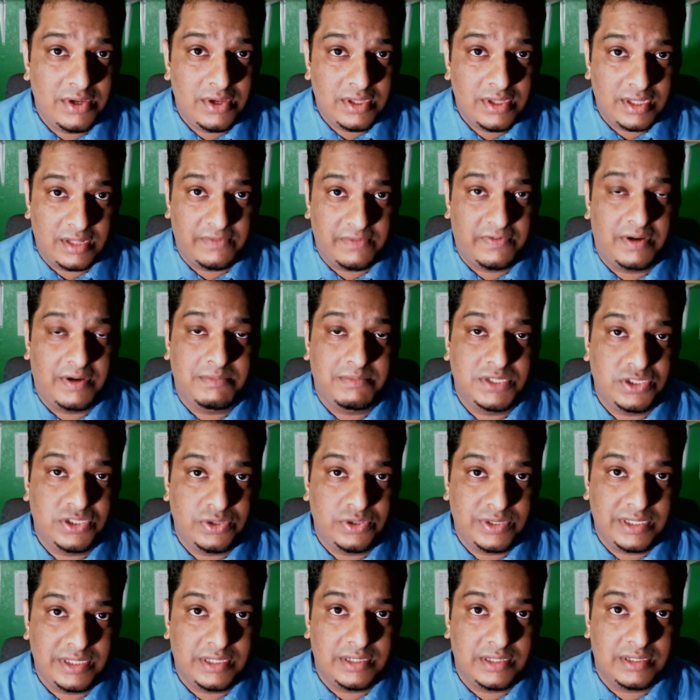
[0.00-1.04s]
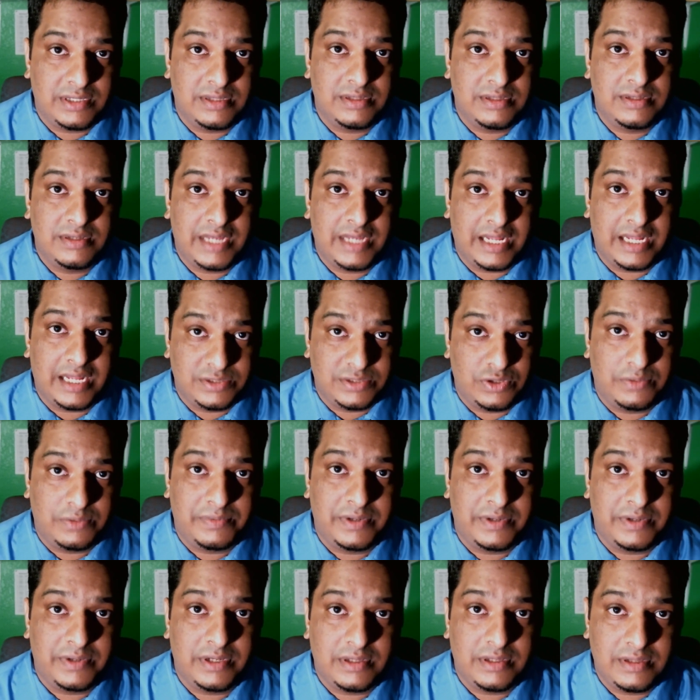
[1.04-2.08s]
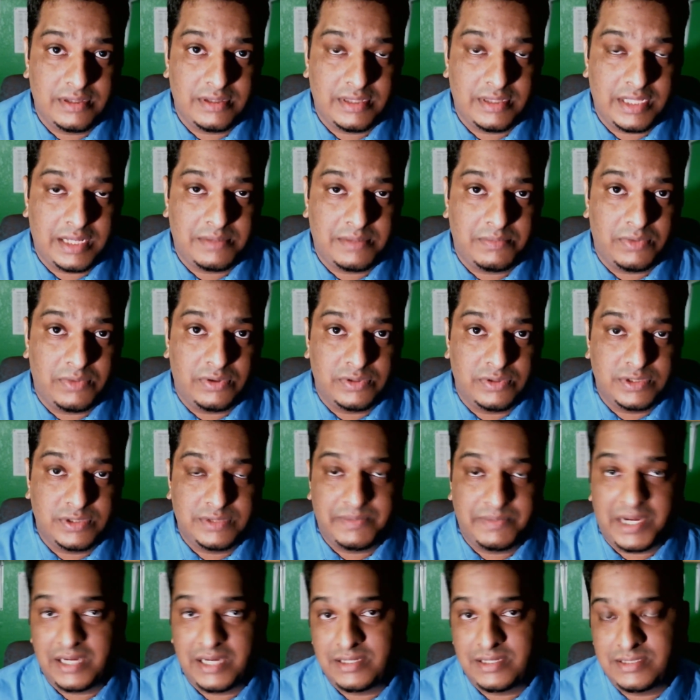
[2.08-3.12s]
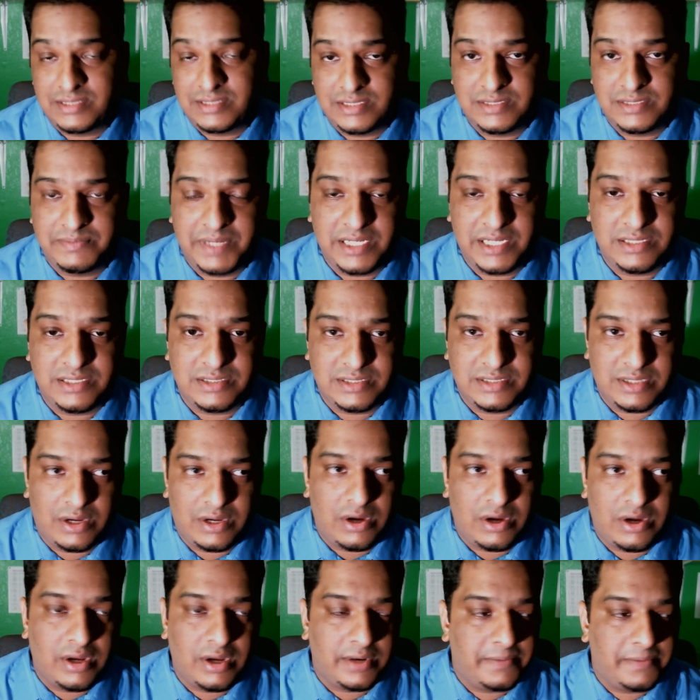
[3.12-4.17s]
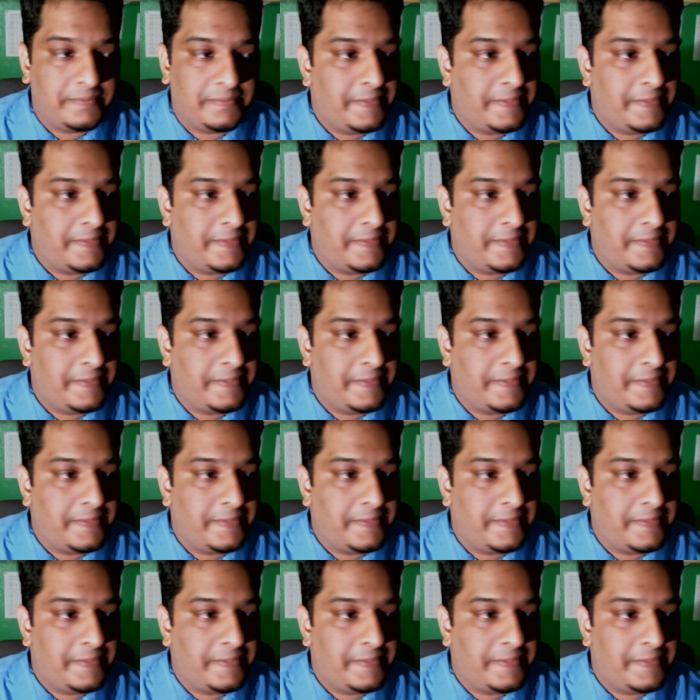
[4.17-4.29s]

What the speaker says: than the pharmaceutical L-Dopa that most Parkinson's patients are on.